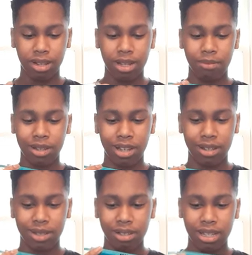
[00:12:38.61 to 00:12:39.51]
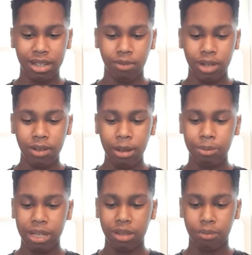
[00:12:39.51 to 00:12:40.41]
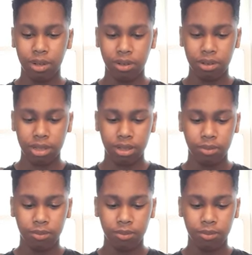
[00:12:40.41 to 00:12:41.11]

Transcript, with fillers: on my Switch Lite. What do I play the most?